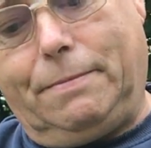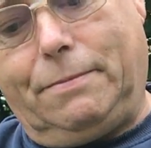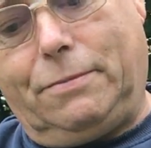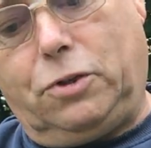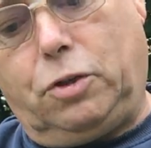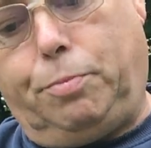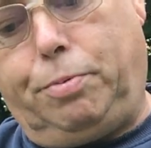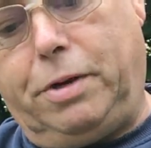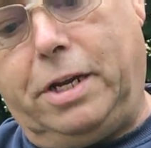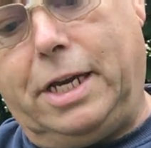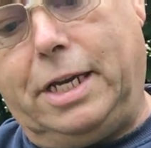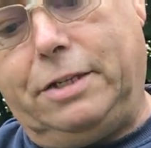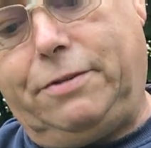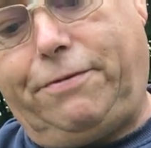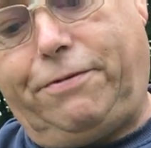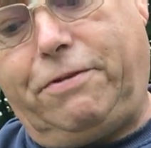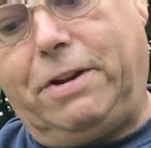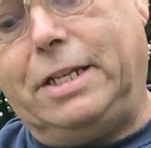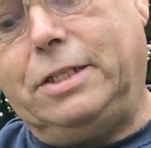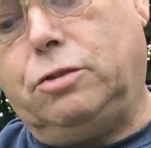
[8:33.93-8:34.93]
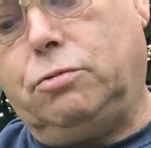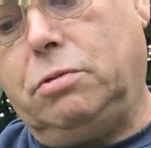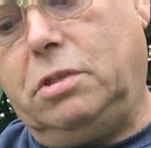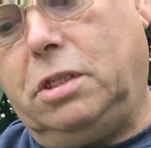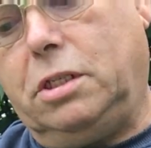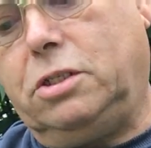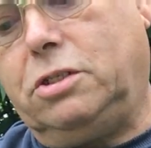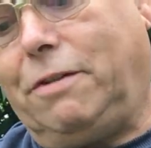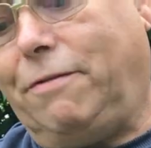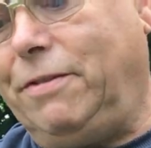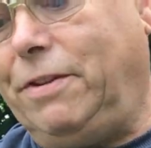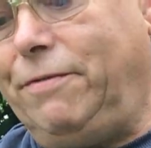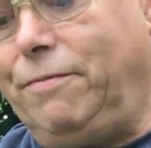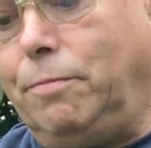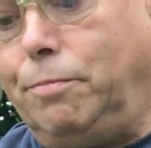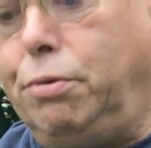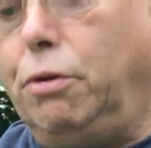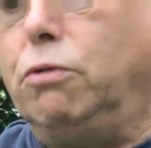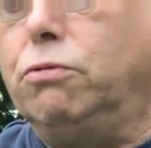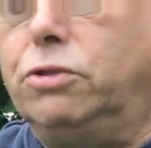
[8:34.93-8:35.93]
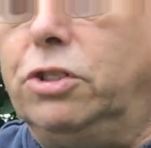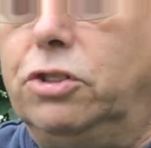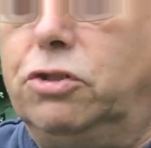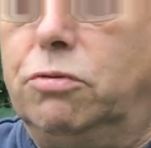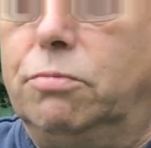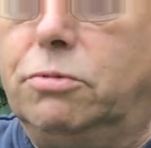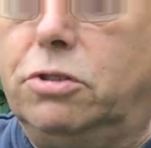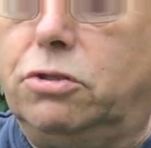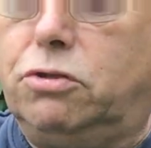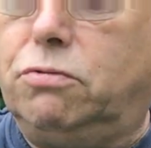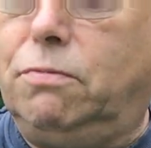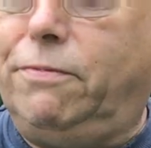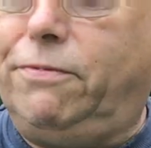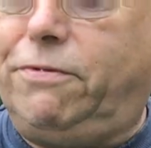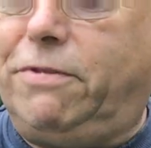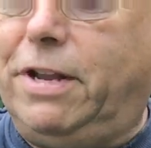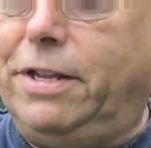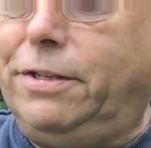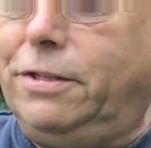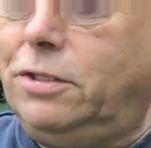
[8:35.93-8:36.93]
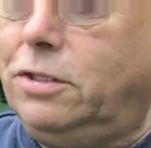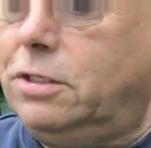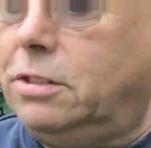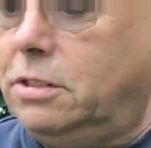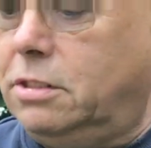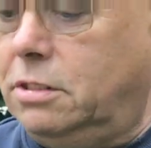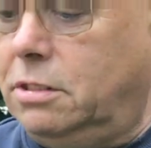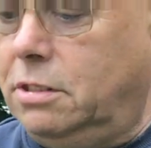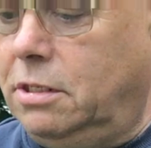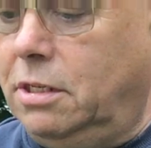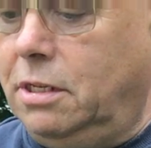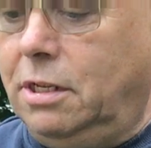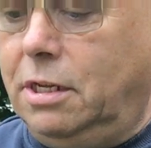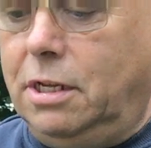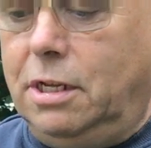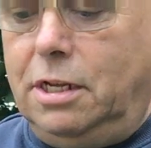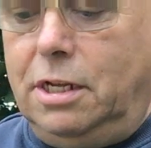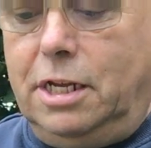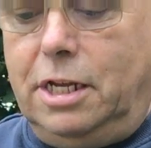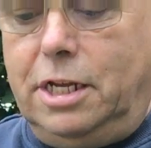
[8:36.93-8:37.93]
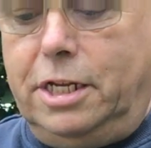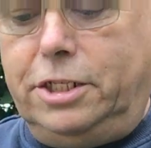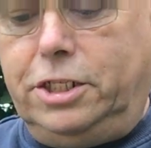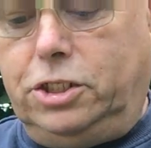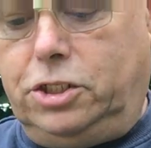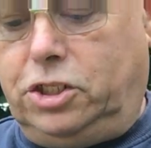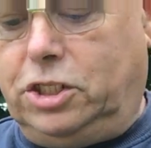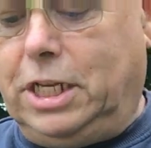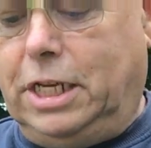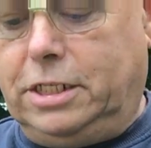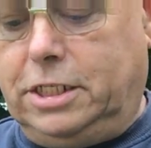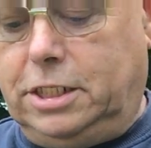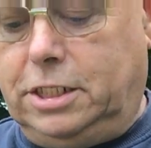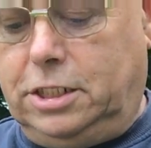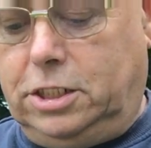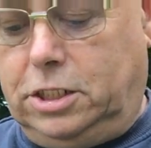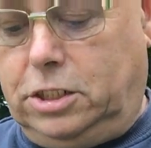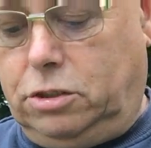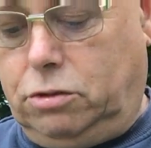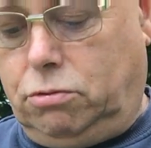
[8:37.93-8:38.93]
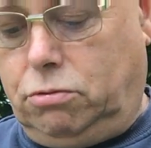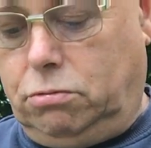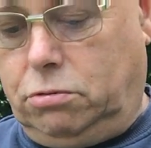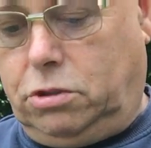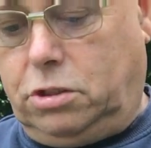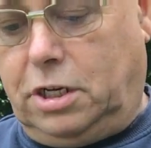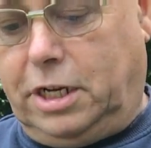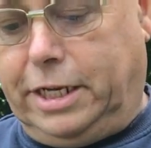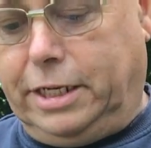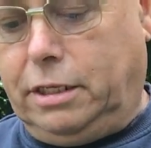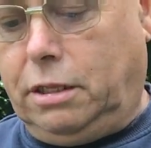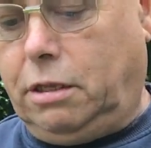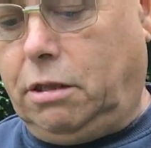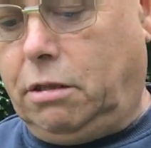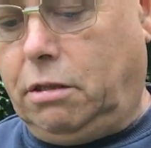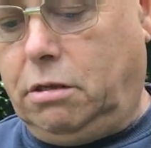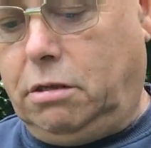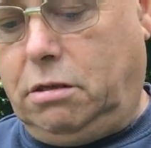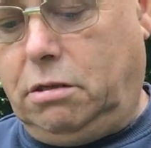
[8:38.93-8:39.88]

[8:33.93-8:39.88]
supplied friends with this, I've even posted some to some friends, and it's dead easy to cut to length.